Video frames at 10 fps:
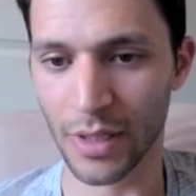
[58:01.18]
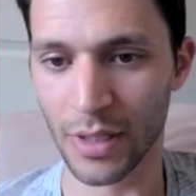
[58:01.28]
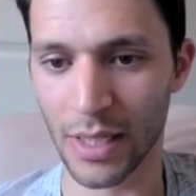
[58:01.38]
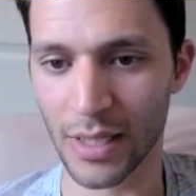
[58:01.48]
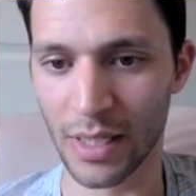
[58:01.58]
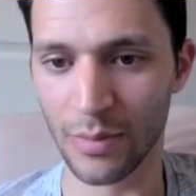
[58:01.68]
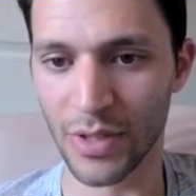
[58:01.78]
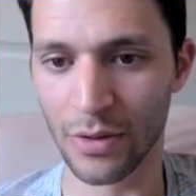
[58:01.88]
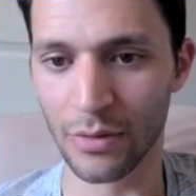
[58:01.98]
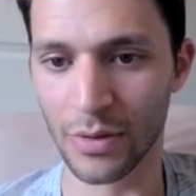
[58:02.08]
does seem
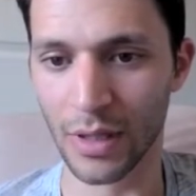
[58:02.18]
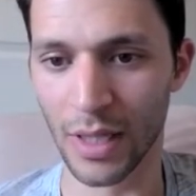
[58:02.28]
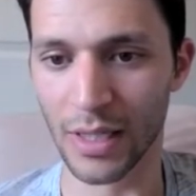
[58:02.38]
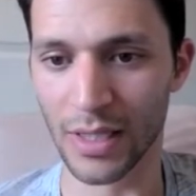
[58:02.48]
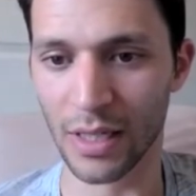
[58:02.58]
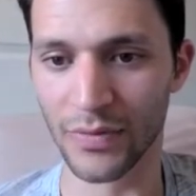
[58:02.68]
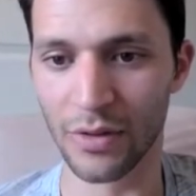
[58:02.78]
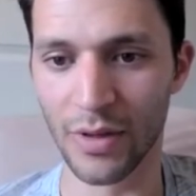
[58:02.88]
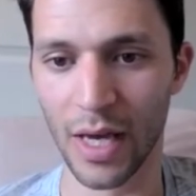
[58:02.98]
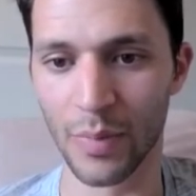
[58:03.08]
to to lend itself
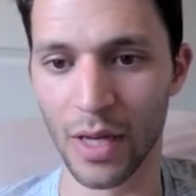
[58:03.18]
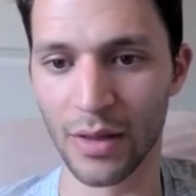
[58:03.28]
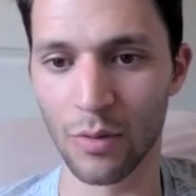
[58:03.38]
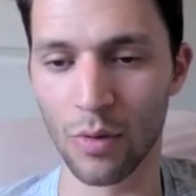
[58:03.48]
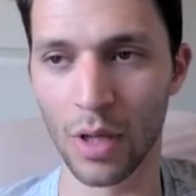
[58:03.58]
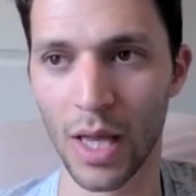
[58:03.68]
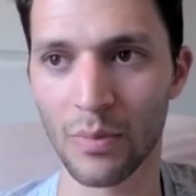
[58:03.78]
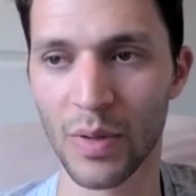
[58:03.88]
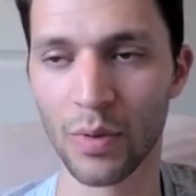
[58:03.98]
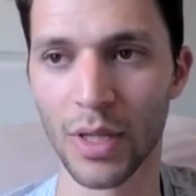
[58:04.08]
to that. But I think where a lot
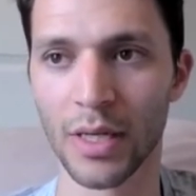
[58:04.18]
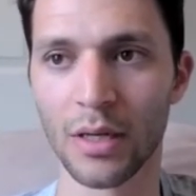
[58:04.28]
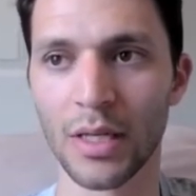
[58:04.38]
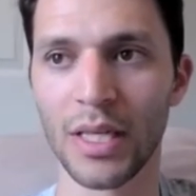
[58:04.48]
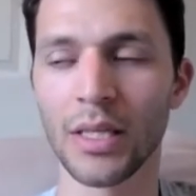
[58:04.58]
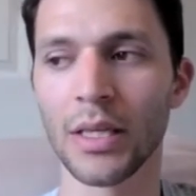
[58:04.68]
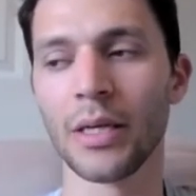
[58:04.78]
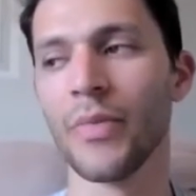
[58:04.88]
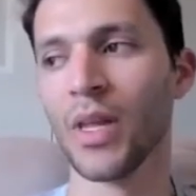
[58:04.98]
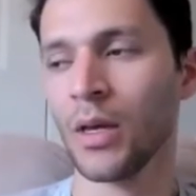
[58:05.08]
of people land on
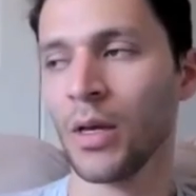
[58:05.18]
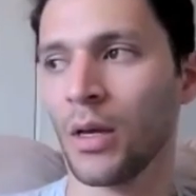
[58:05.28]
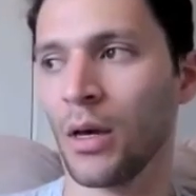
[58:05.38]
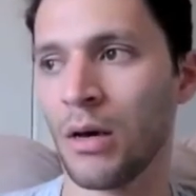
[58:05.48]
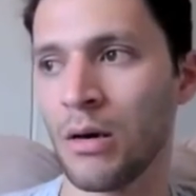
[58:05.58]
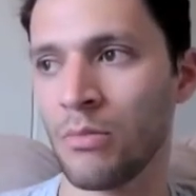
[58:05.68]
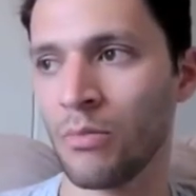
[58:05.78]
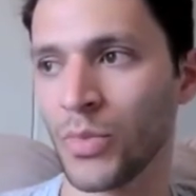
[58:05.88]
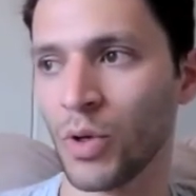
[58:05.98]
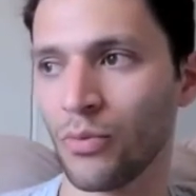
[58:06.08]
healing,
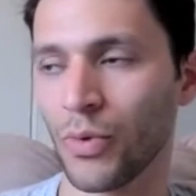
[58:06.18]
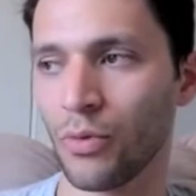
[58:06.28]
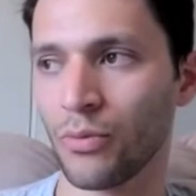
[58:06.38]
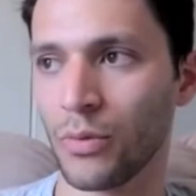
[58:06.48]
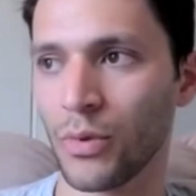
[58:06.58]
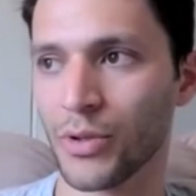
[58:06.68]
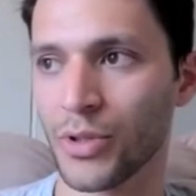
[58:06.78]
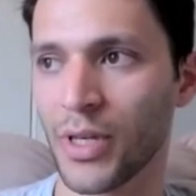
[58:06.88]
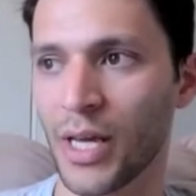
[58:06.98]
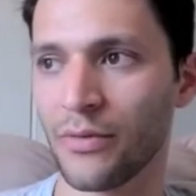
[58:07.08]
um, the, the,
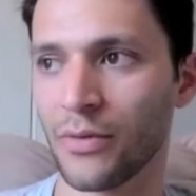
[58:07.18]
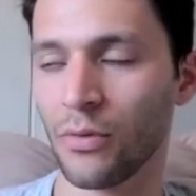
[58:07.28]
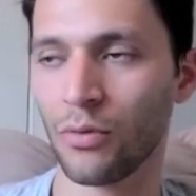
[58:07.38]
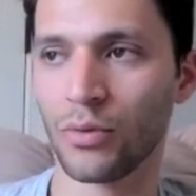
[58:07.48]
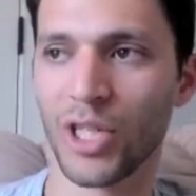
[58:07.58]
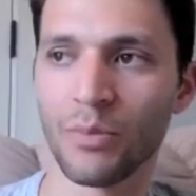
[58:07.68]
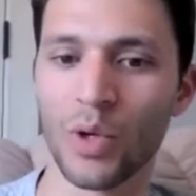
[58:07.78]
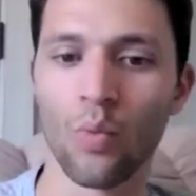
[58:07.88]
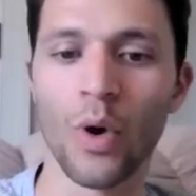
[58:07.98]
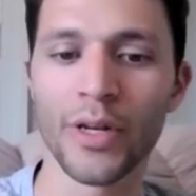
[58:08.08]
there's kind of they'll jump to
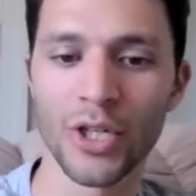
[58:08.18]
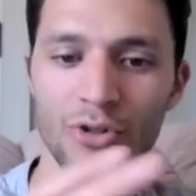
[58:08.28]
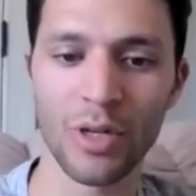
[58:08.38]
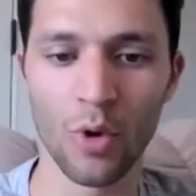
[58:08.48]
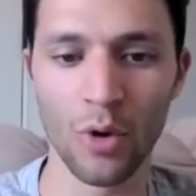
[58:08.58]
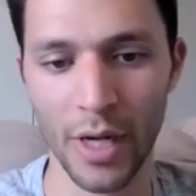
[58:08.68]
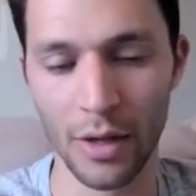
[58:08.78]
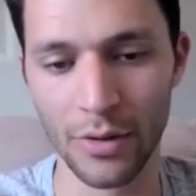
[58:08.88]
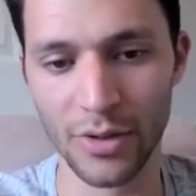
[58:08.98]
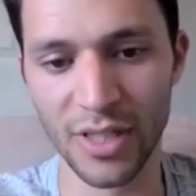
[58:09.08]
one extreme or the
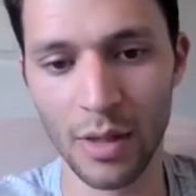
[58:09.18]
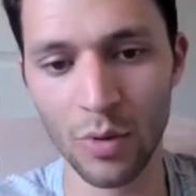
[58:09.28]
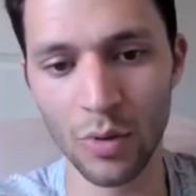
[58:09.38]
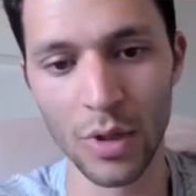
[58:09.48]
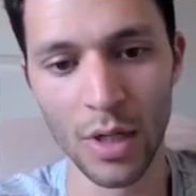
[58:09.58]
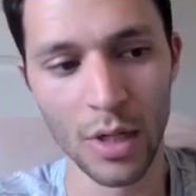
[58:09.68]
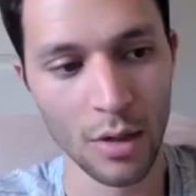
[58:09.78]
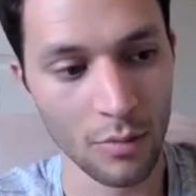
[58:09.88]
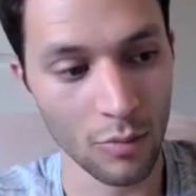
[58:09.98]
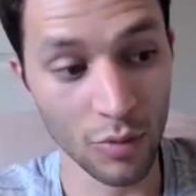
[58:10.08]
other. So some will
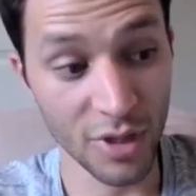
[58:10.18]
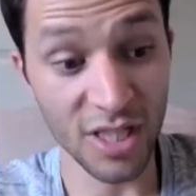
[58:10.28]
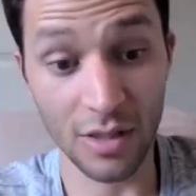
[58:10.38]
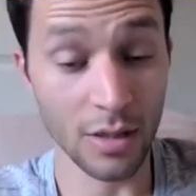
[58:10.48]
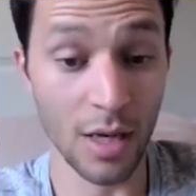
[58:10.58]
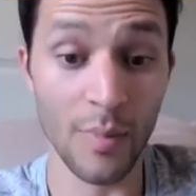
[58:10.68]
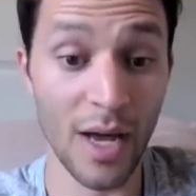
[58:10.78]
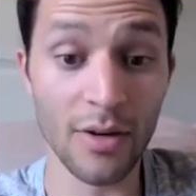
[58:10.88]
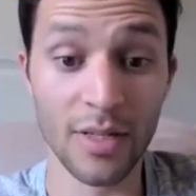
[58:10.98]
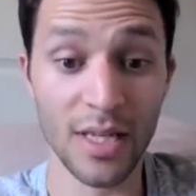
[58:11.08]
will just come
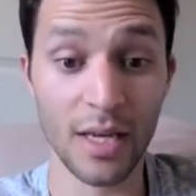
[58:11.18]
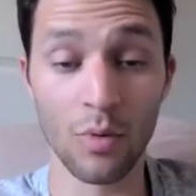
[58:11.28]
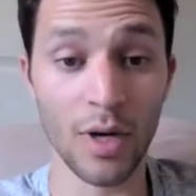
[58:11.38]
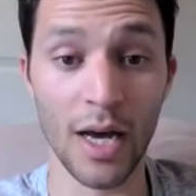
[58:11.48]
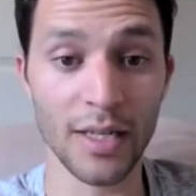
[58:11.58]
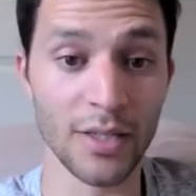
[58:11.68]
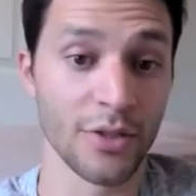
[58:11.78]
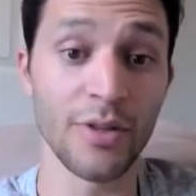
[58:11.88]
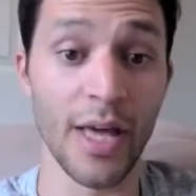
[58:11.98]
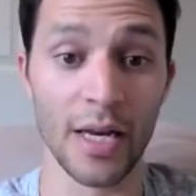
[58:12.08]
out and say, well, God doesn't
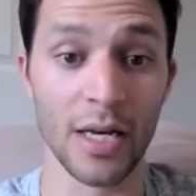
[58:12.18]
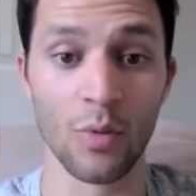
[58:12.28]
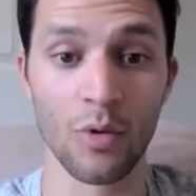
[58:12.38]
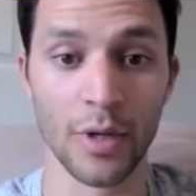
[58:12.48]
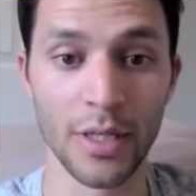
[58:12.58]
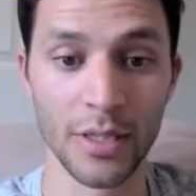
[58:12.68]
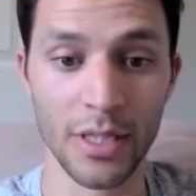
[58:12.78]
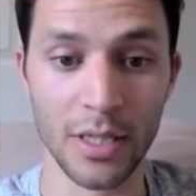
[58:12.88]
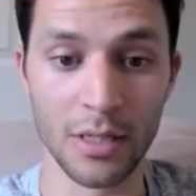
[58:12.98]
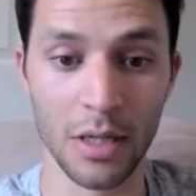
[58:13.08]
do that anymore. He
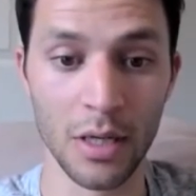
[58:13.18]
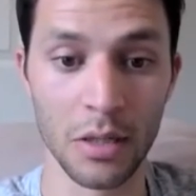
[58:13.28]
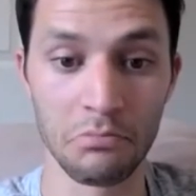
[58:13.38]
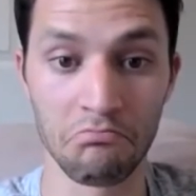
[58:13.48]
just uh,